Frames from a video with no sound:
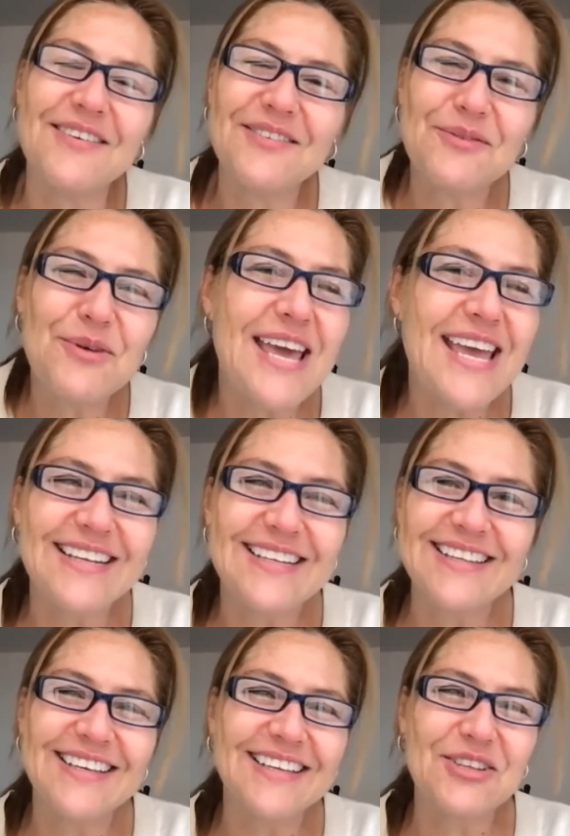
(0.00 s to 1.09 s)
we ate
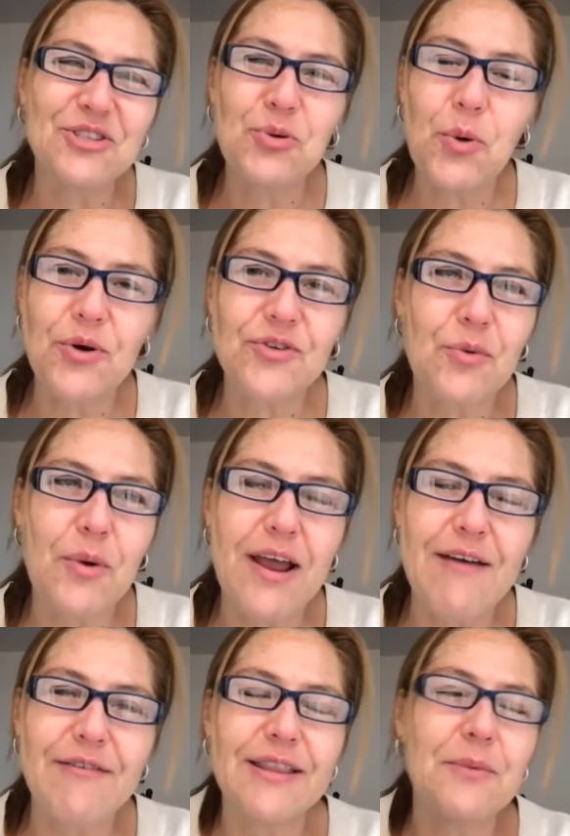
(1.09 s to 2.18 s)
like the two orders or
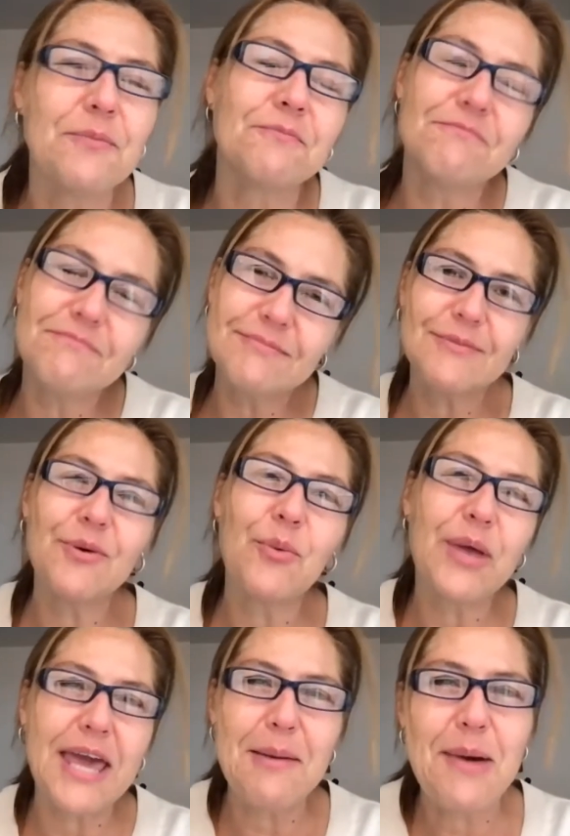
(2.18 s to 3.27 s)
whatever, and then we
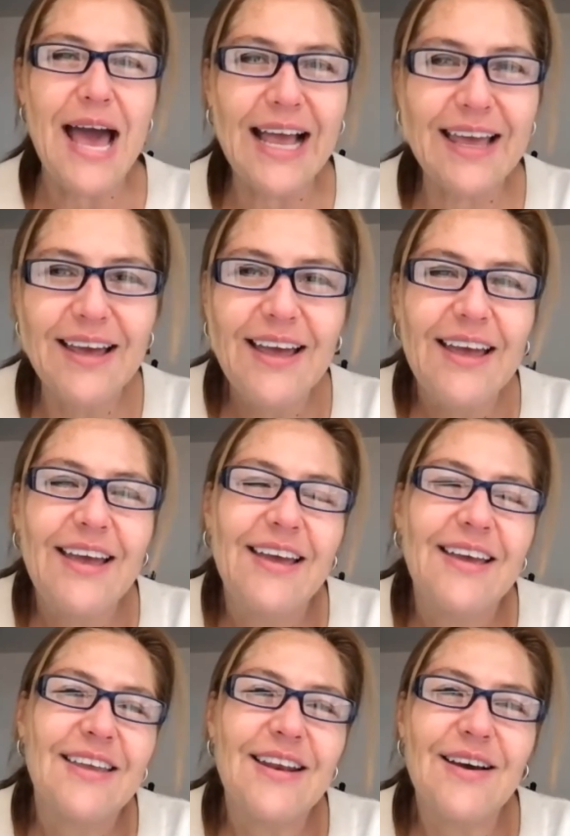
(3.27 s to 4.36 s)
came back.
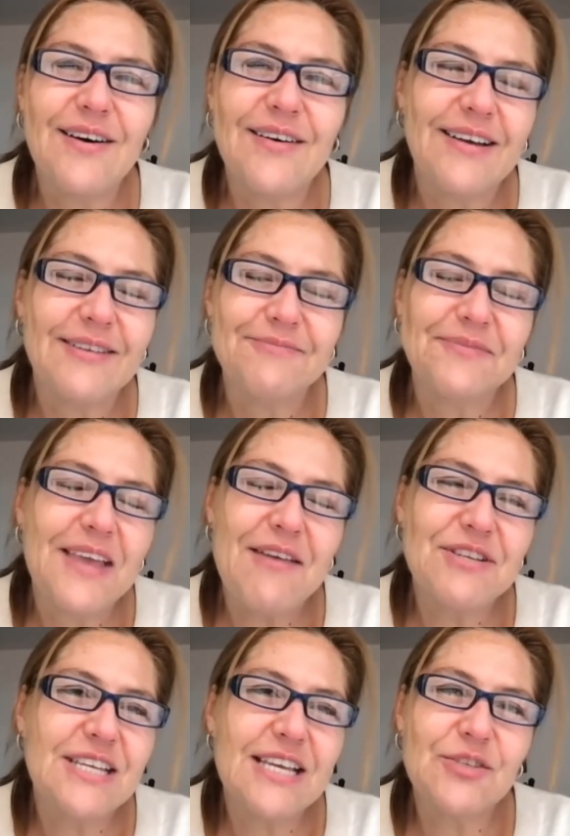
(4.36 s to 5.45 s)
Every
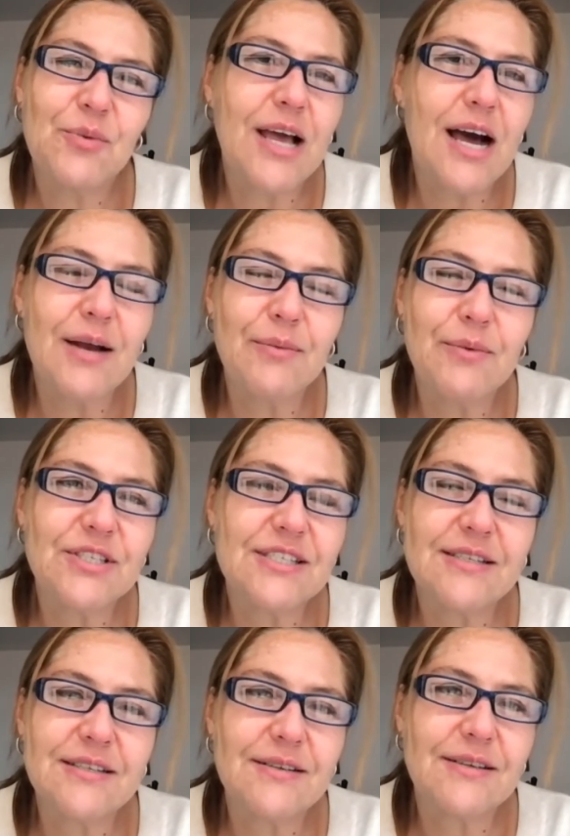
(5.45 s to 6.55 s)
chance we got, we just